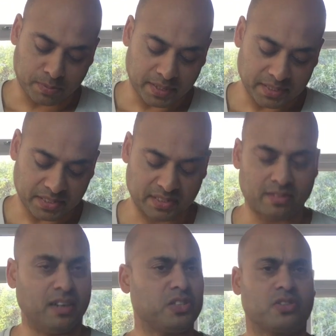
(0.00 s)

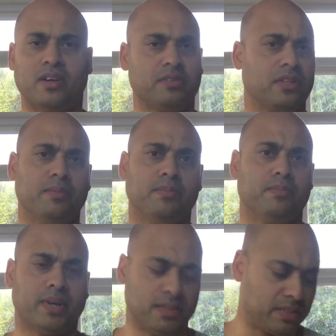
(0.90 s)
spice. I just grounded
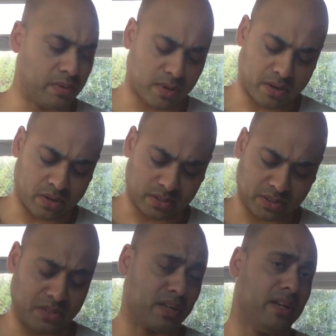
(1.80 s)
them as they were
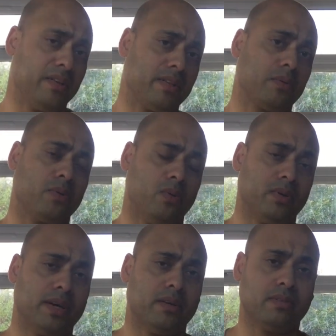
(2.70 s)
hot. You can let them
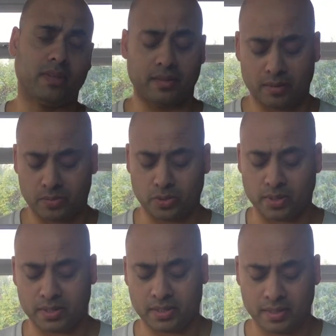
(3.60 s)
cool down and then
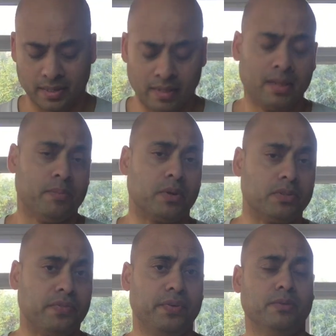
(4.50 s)
do it
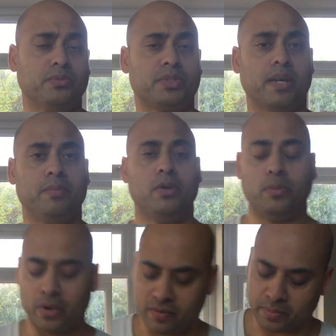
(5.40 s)
because the fumes can be a
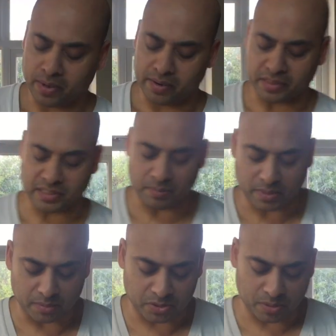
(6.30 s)
little bit overpowering
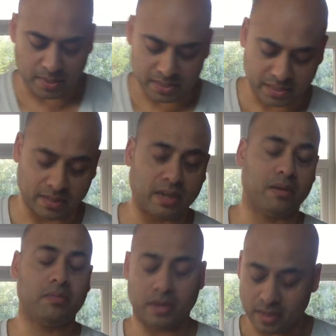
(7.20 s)
sometimes. So much, you
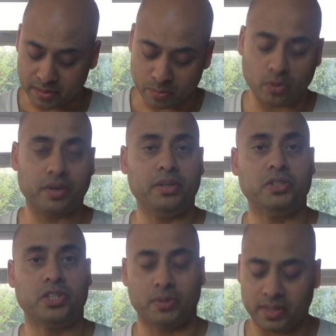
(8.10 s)
know, as I'm quite
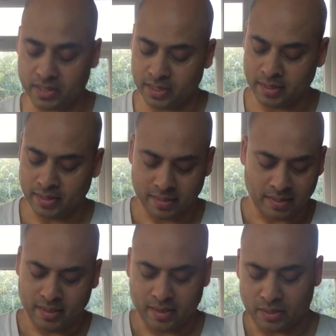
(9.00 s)
used to it,
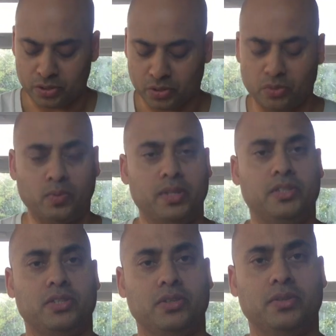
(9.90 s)
I just couldn't
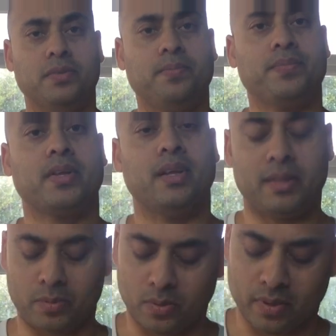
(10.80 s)
wait to
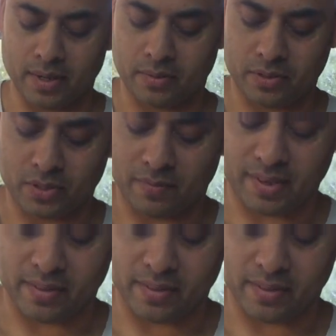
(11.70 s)
let them cool down. So I've